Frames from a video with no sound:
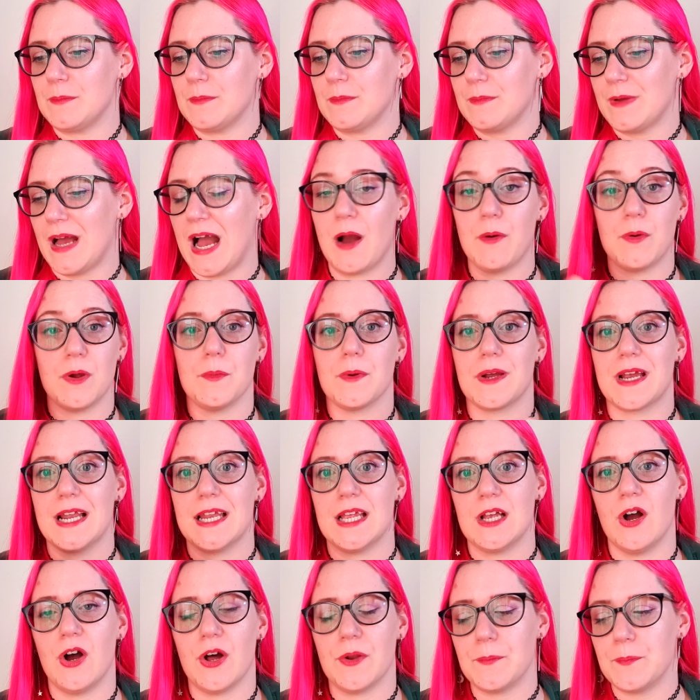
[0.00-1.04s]
how we were
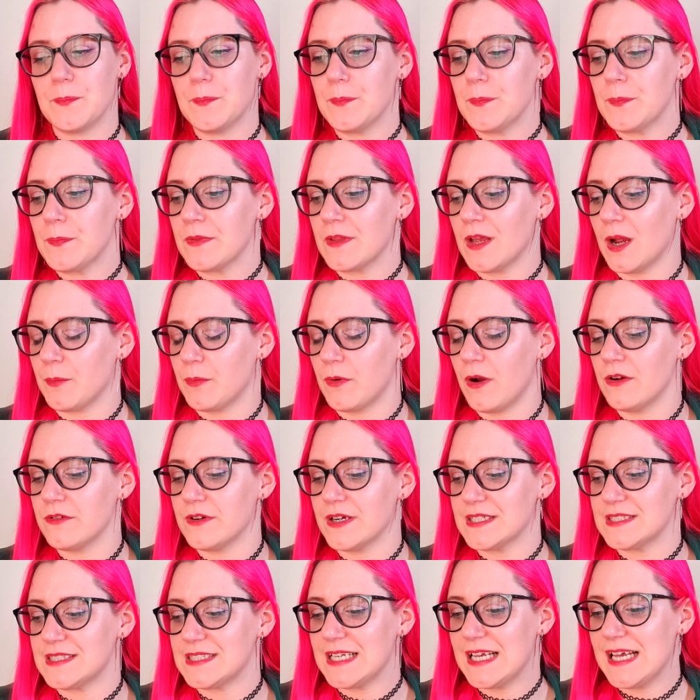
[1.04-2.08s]
getting on, our
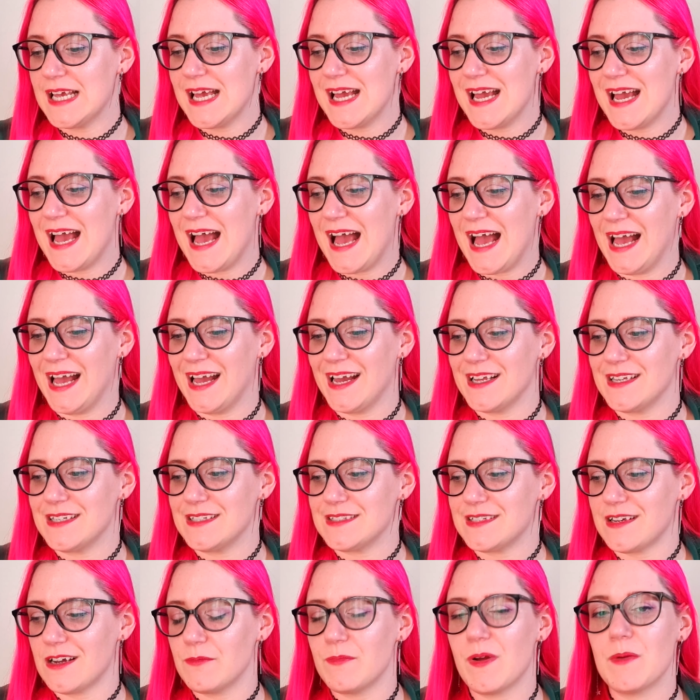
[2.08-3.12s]
progress.
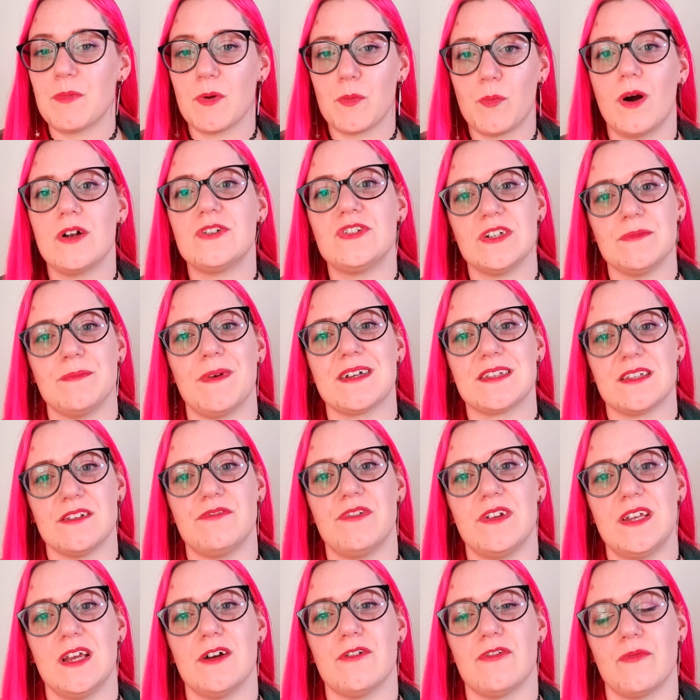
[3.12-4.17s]
And I remember watching back the
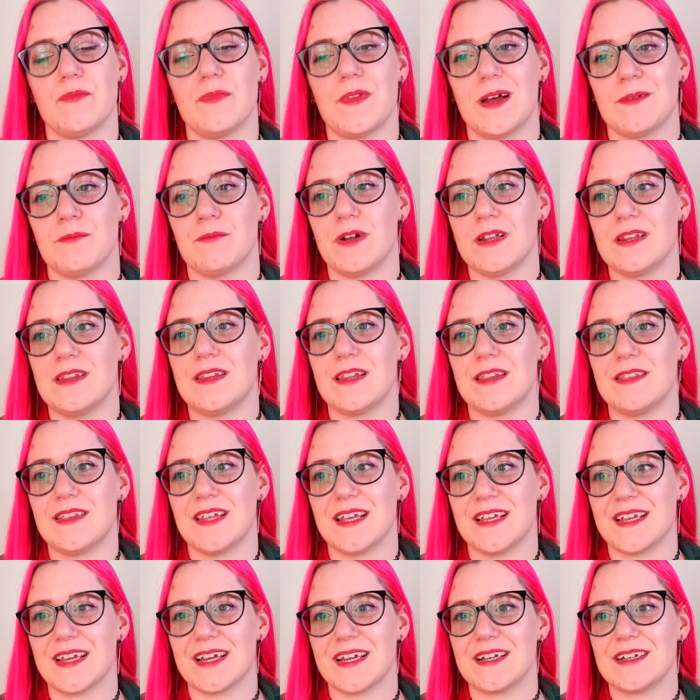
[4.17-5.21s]
video from that month and
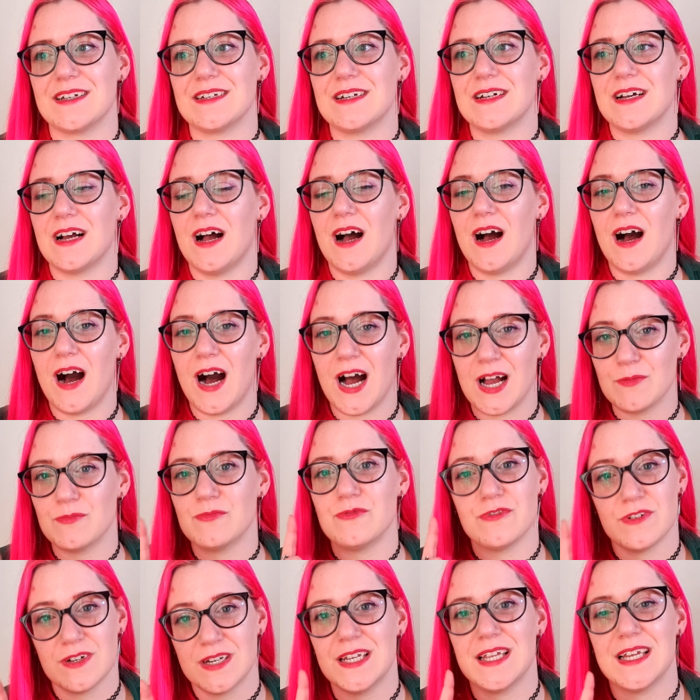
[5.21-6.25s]
thinking, I'm
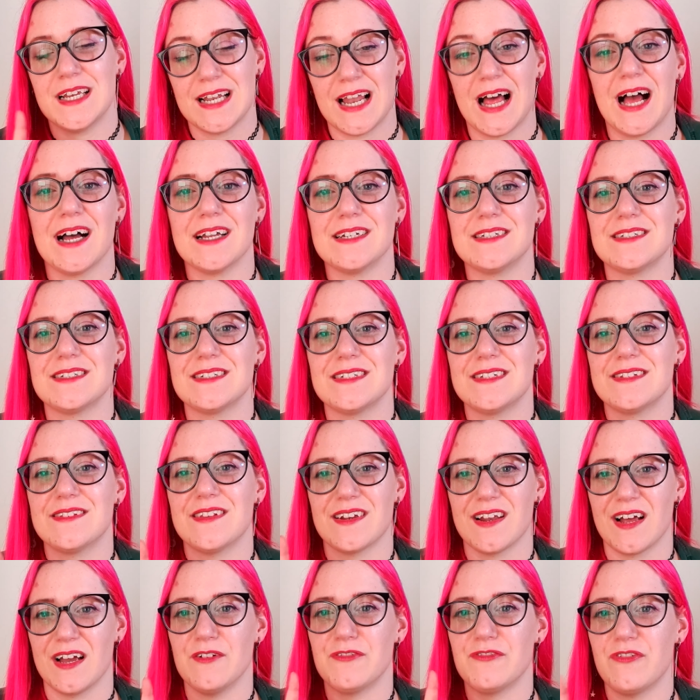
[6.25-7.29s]
really glad that
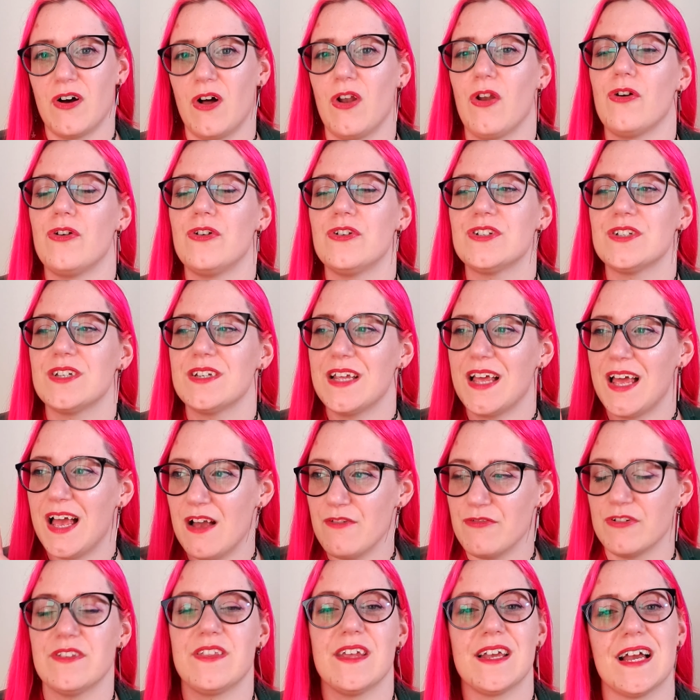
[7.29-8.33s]
I followed
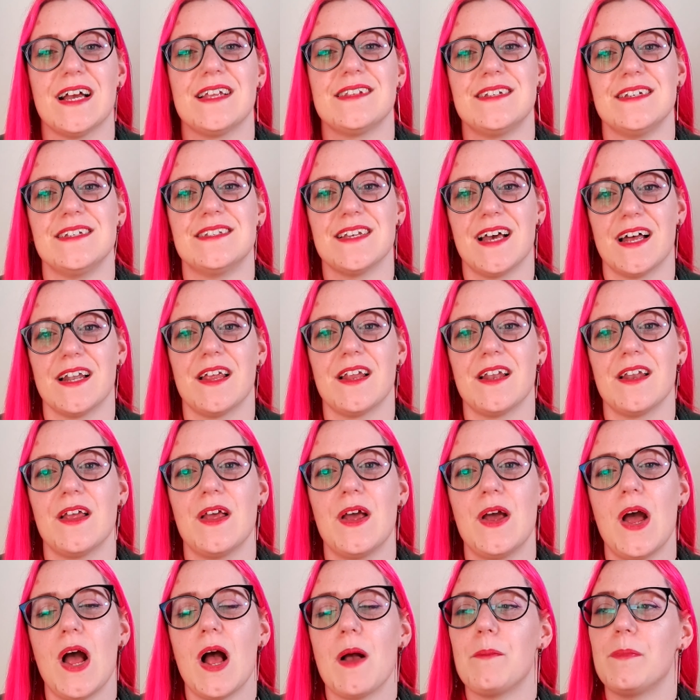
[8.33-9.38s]
everything as he said it,
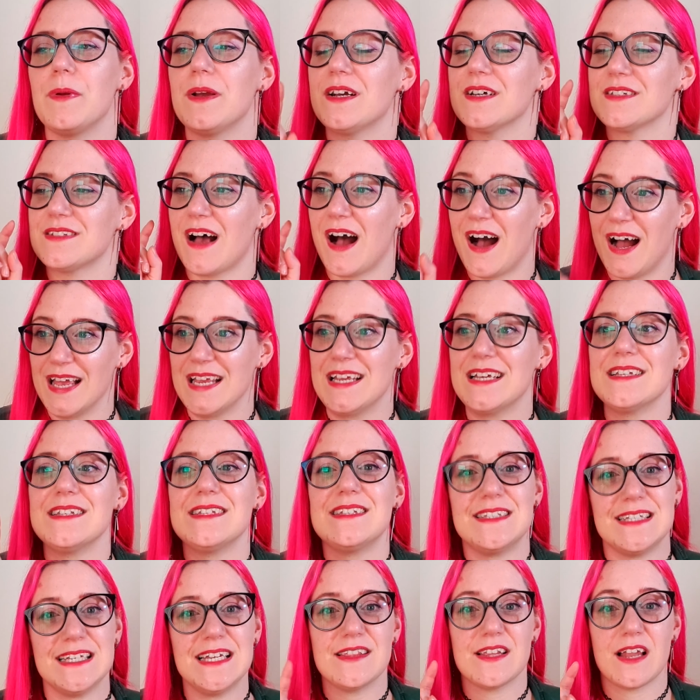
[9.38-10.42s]
because I can
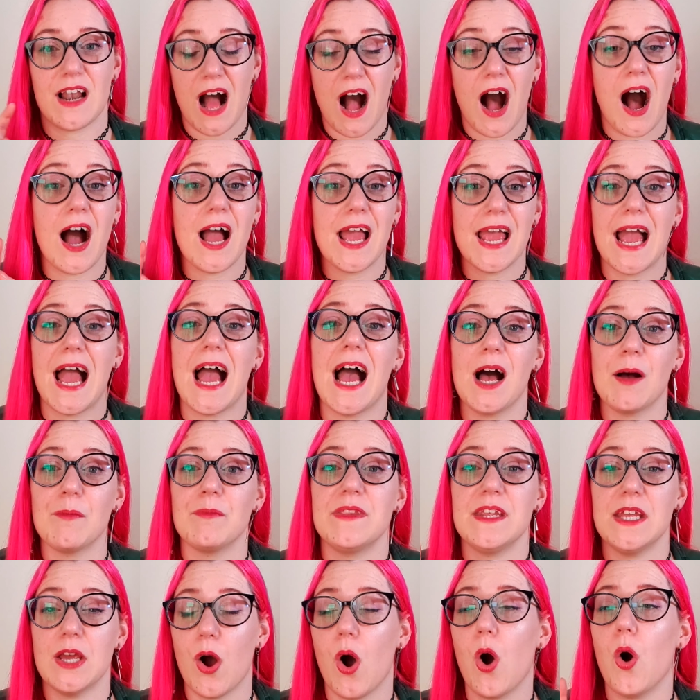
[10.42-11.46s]
see that I am
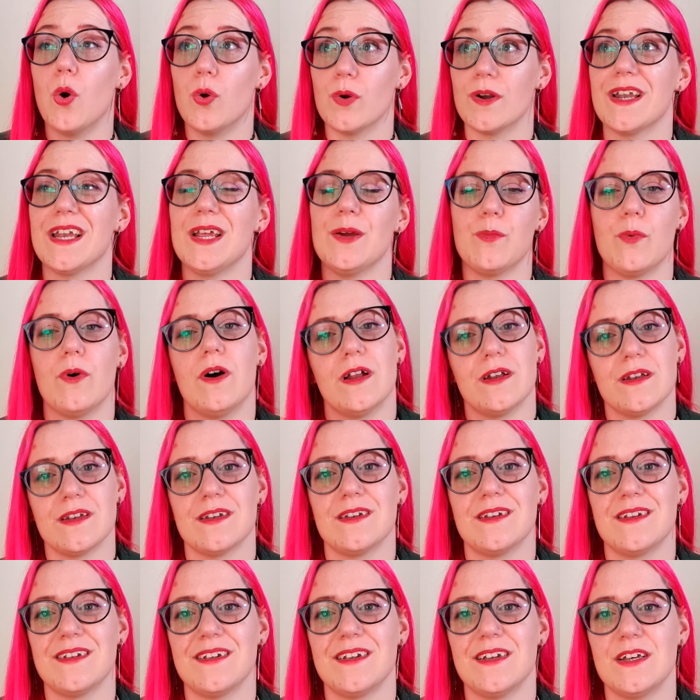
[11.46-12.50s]
the only one
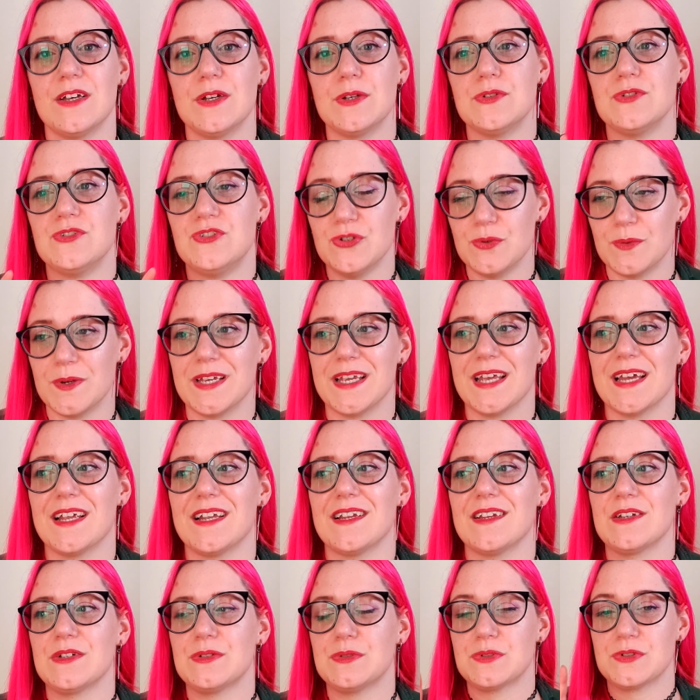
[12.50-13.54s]
doing it
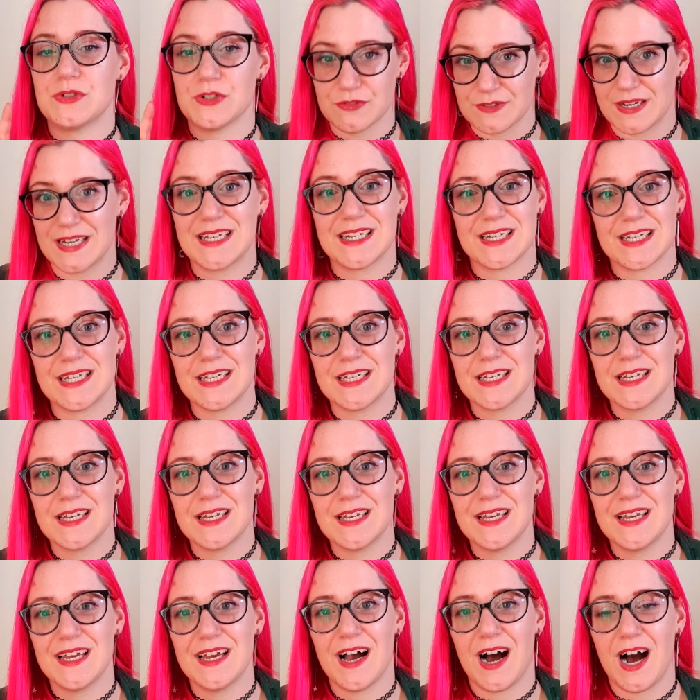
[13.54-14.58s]
correctly.
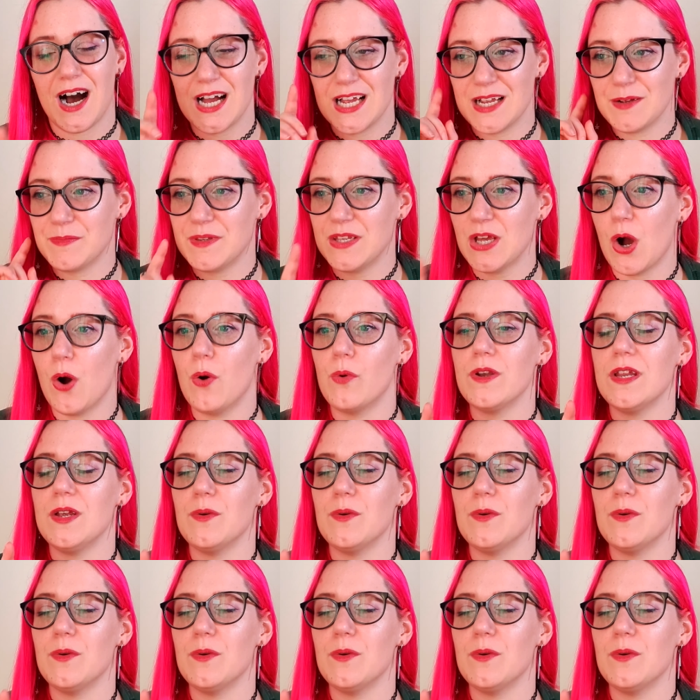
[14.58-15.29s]
I am the only